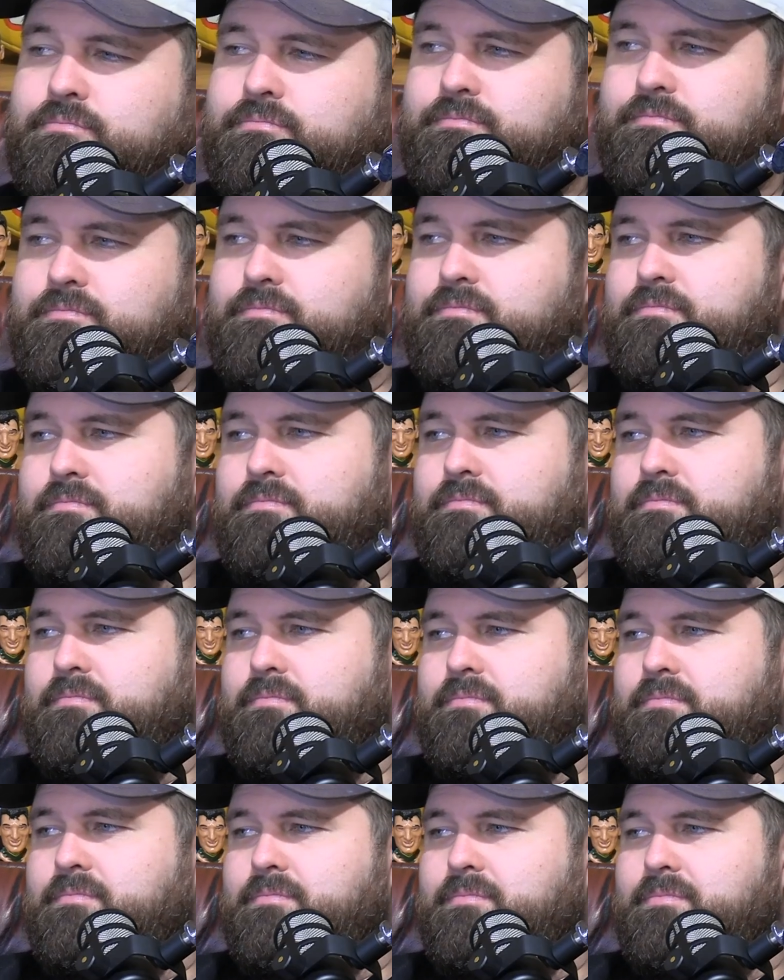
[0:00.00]
Yeah, I'm just having
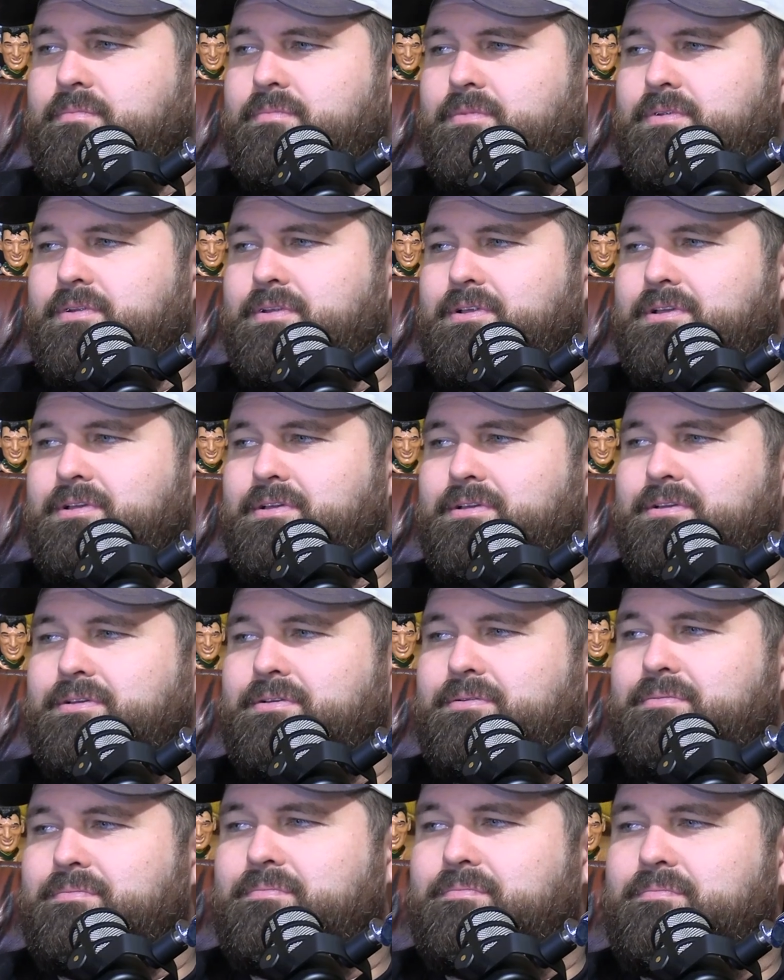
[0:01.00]
a think.
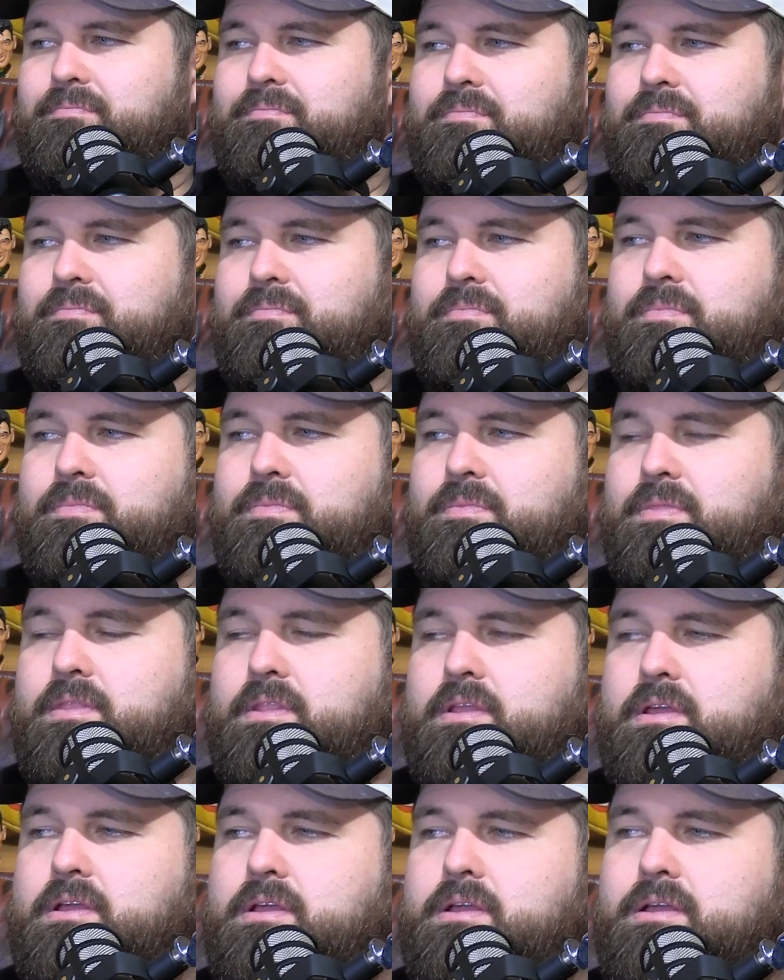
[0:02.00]
What
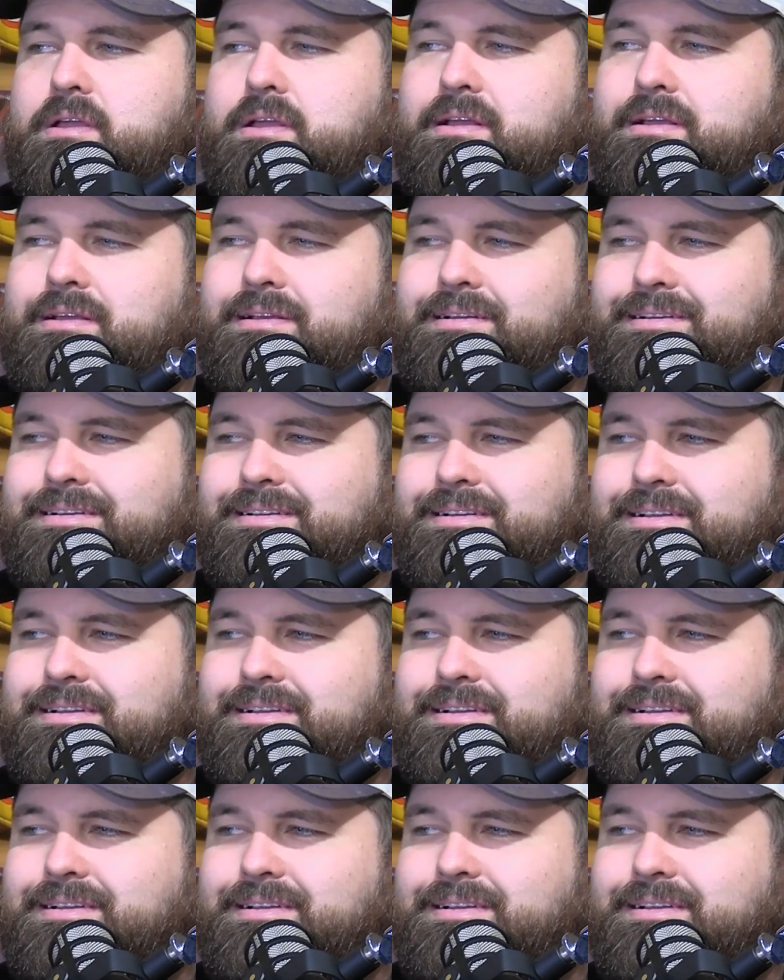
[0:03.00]
feels...